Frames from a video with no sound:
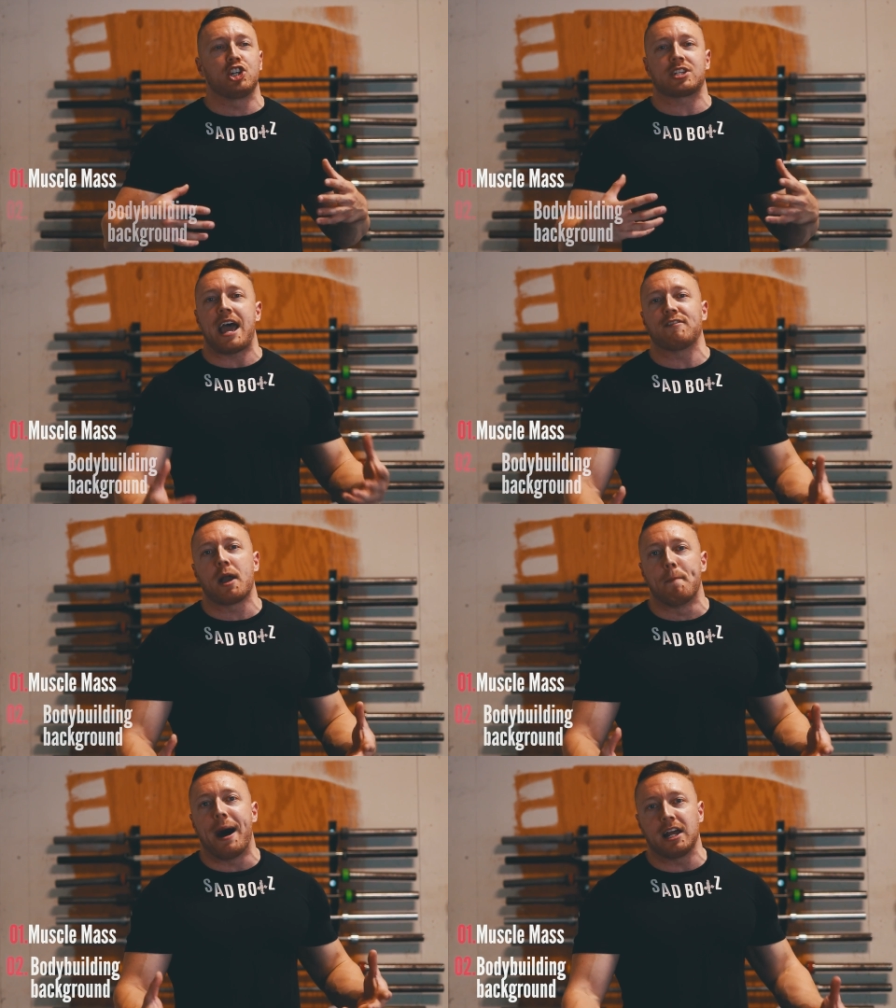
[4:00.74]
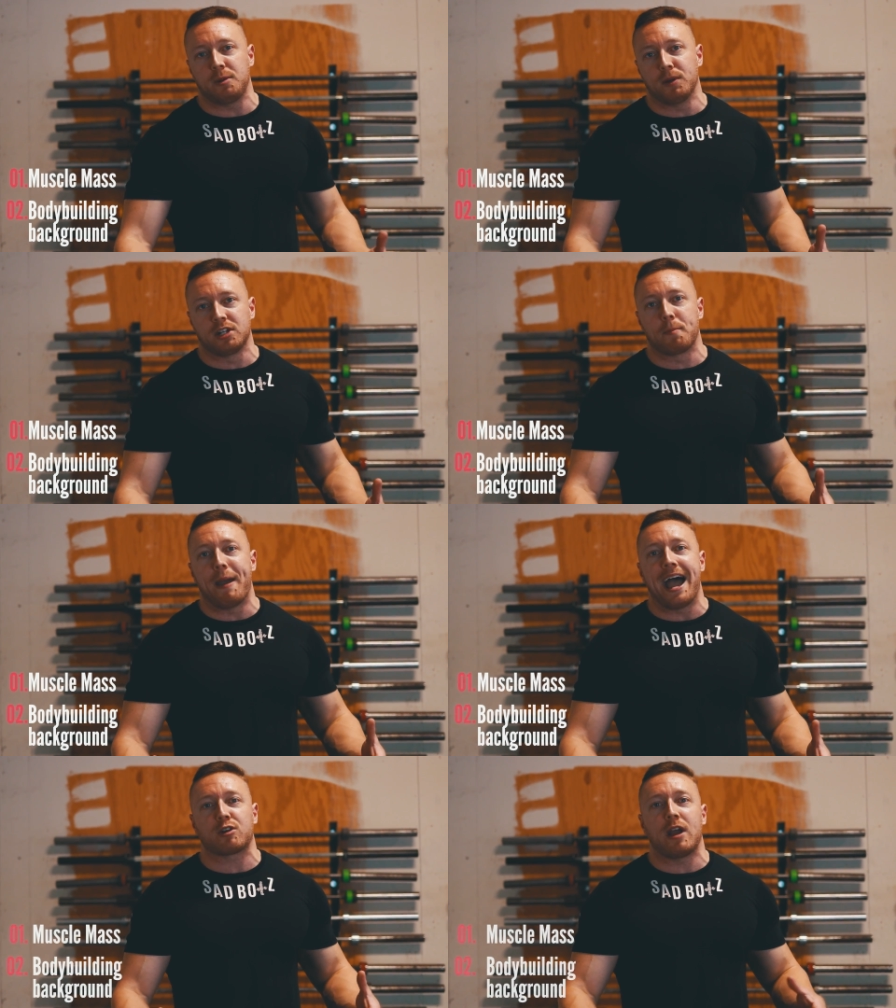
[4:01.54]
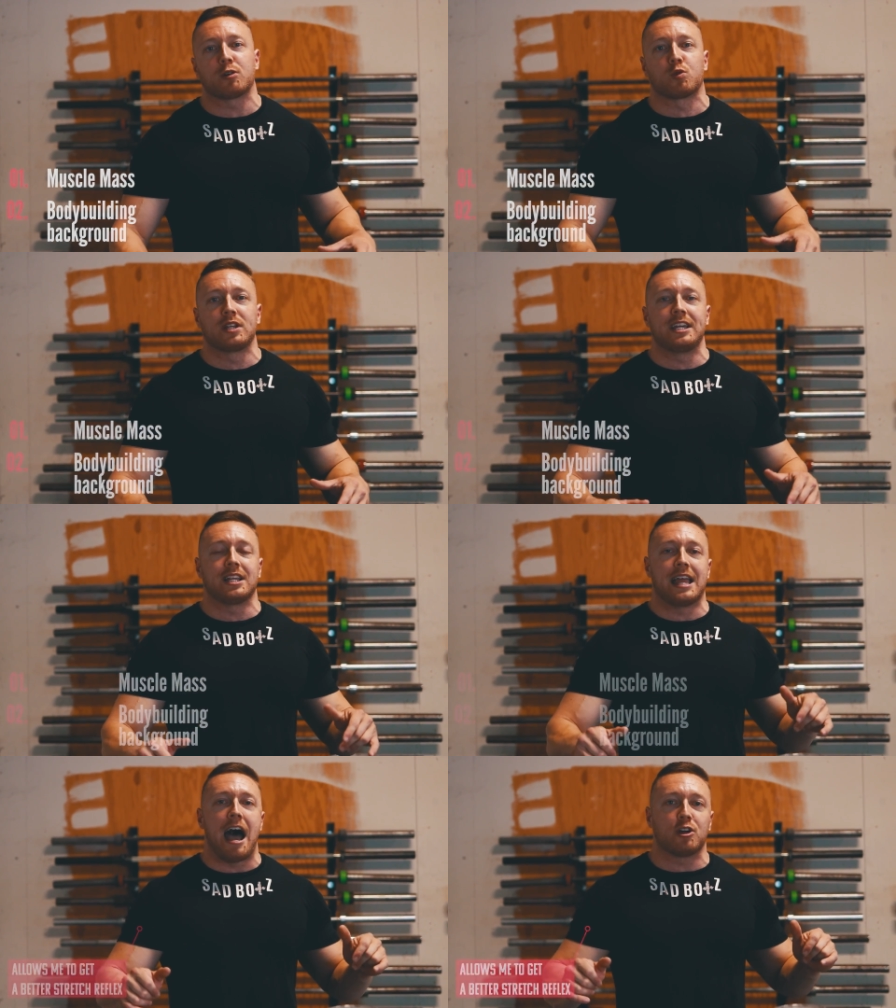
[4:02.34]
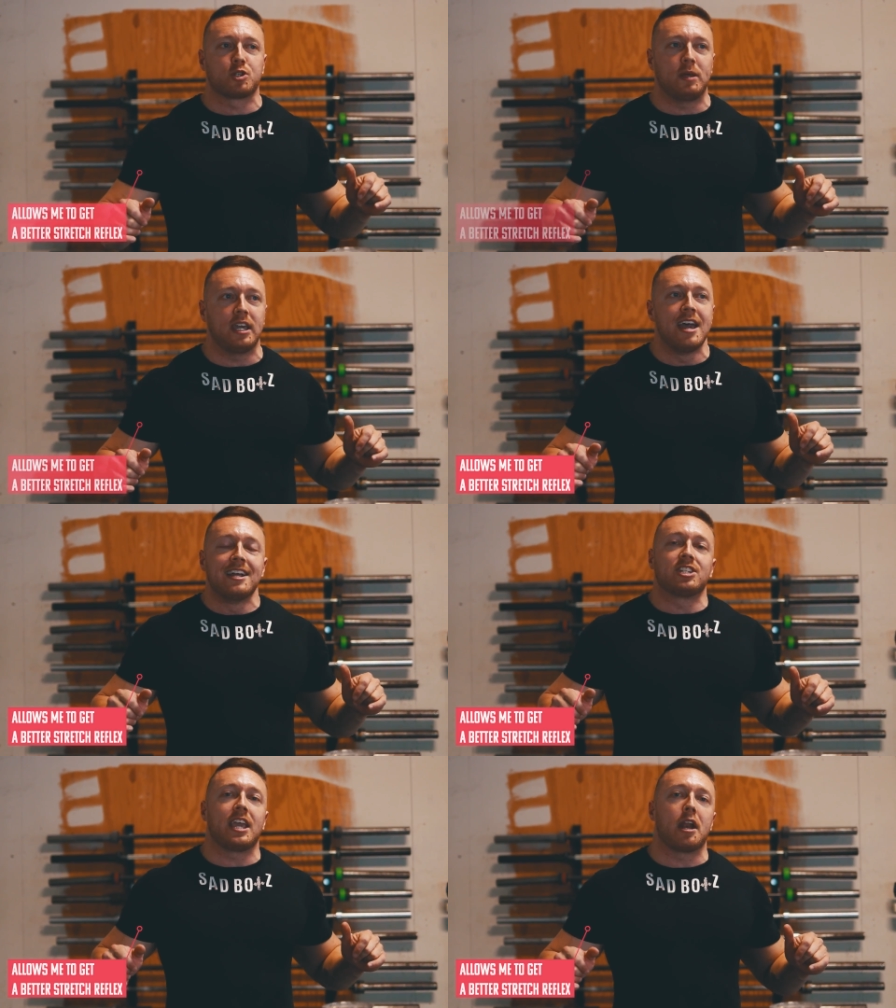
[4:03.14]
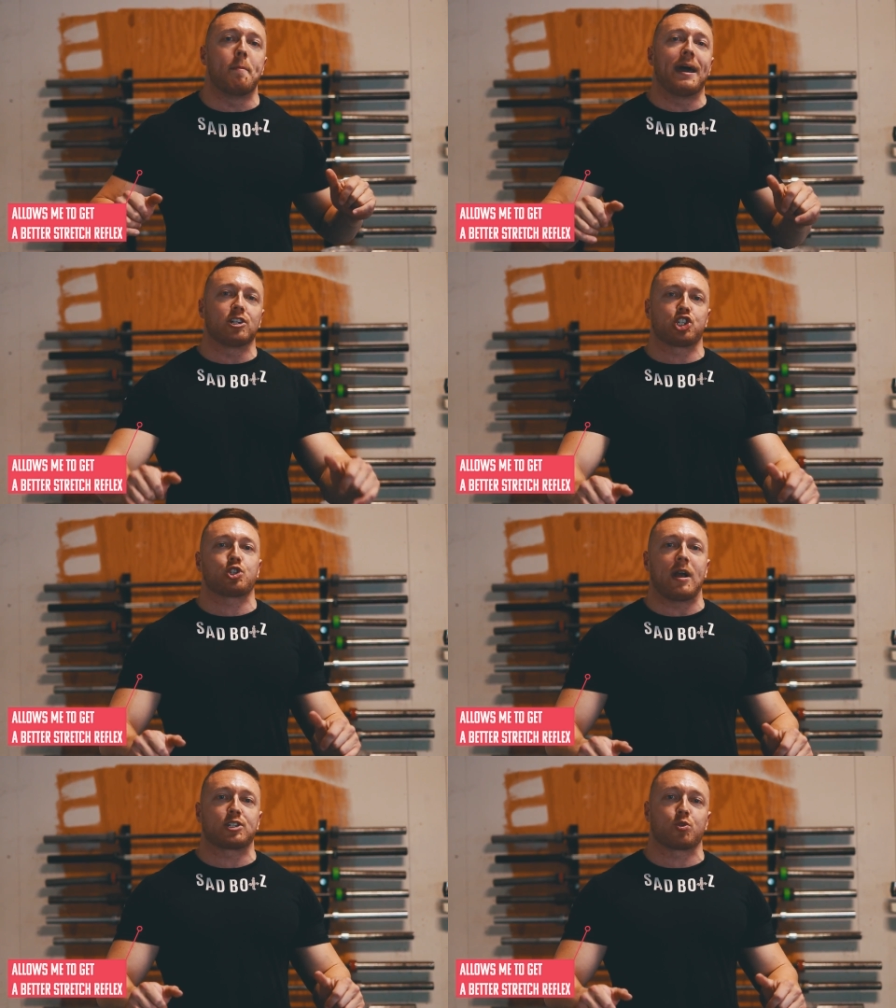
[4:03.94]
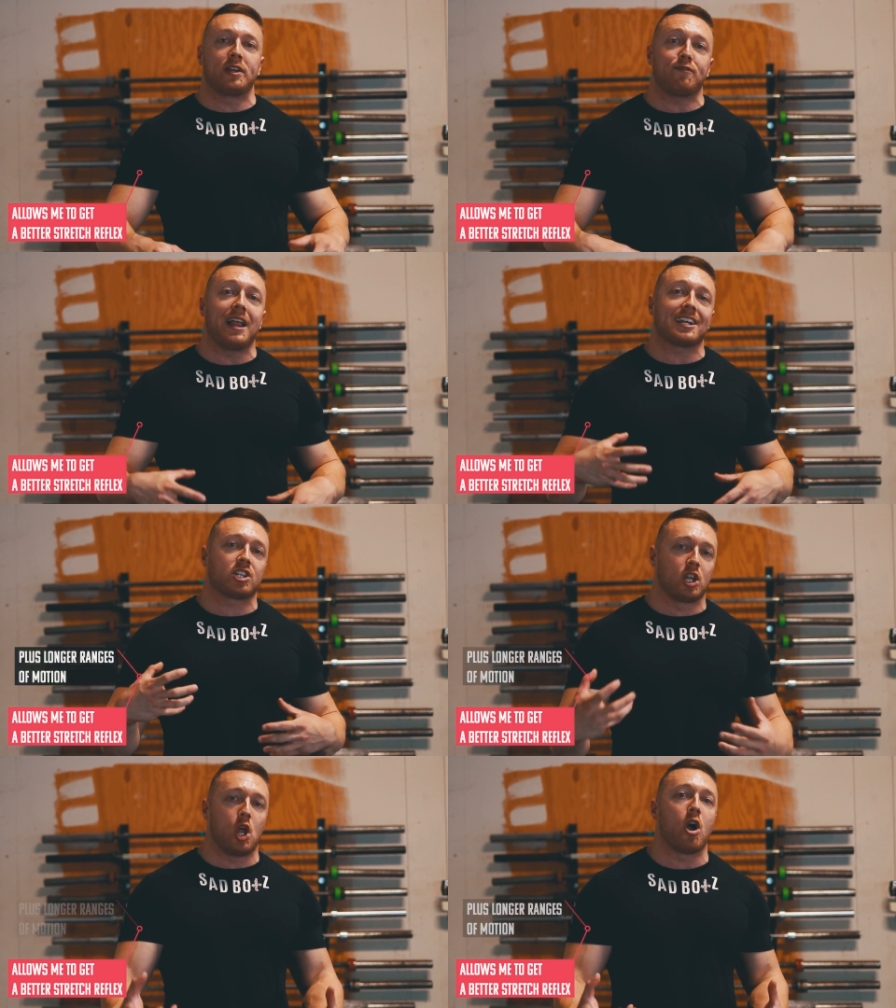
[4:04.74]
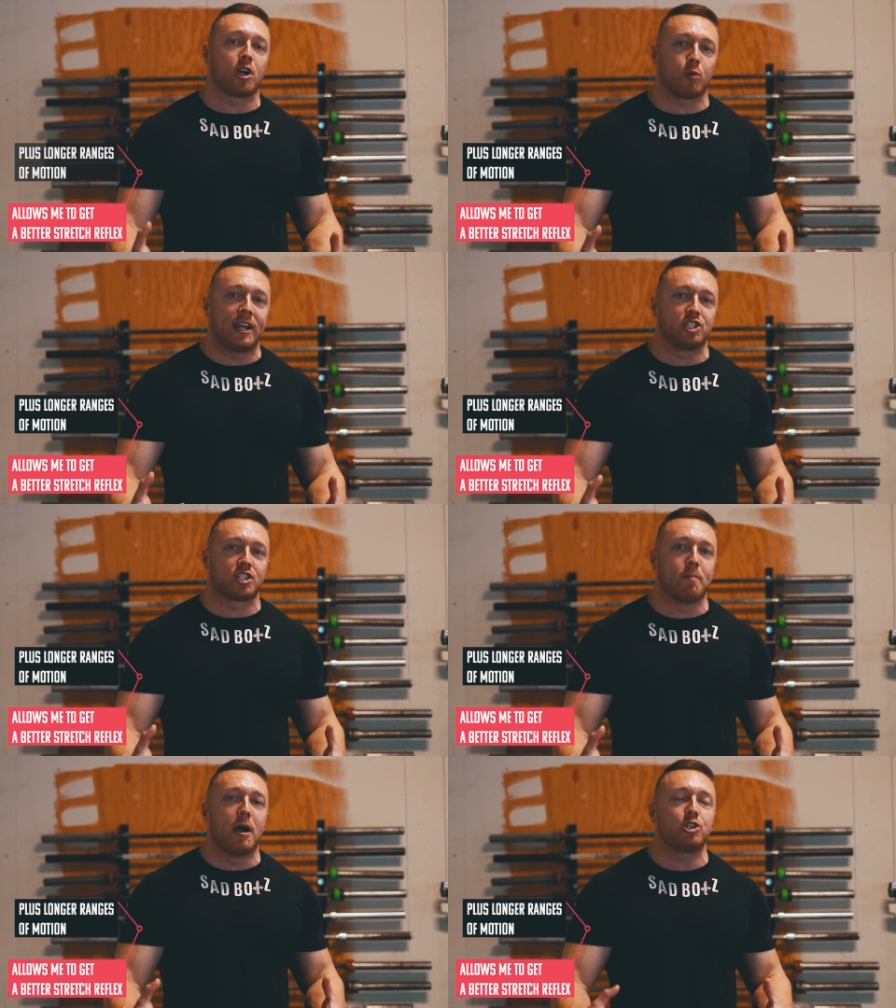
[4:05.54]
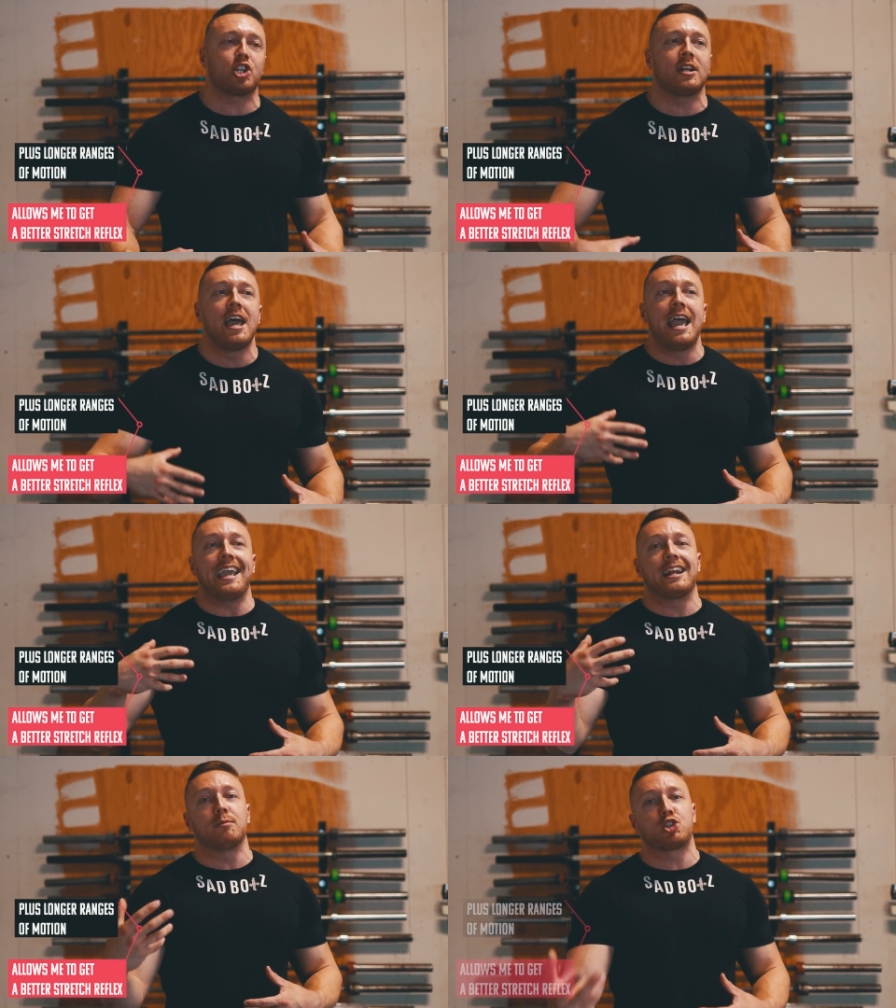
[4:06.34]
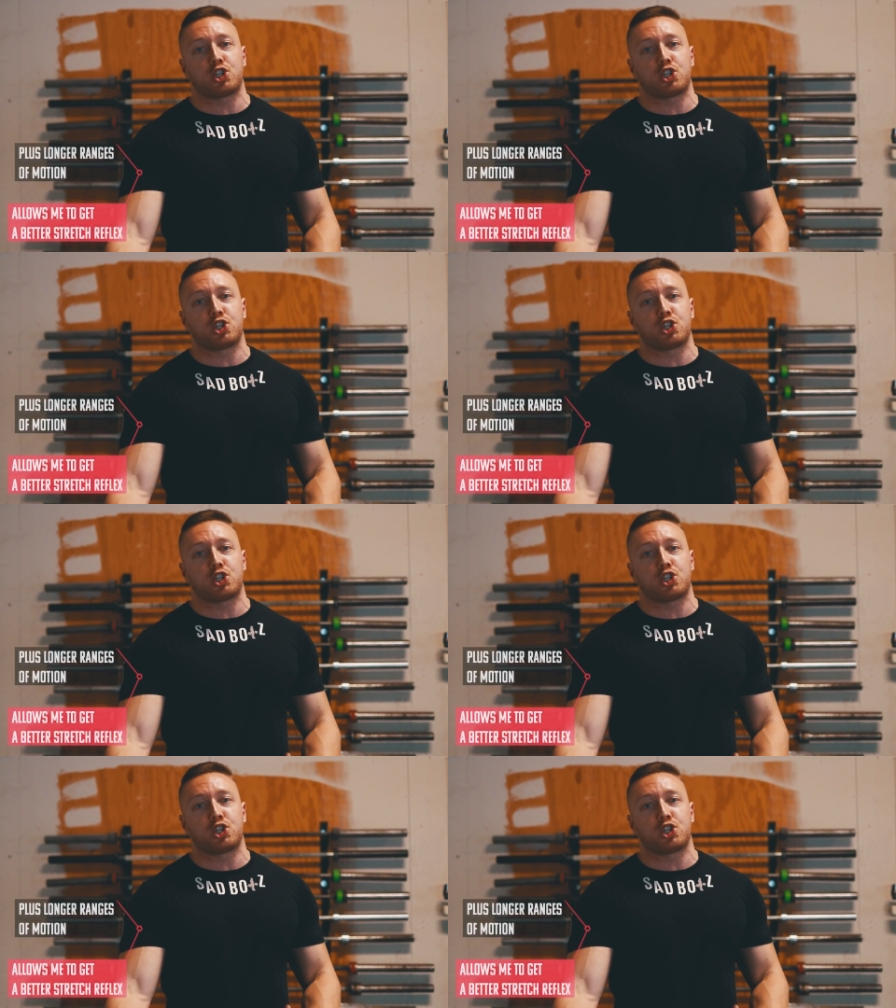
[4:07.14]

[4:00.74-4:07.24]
just having a bodybuilding background really allows me to get a better stretch reflex and longer ranges of motion, and I'm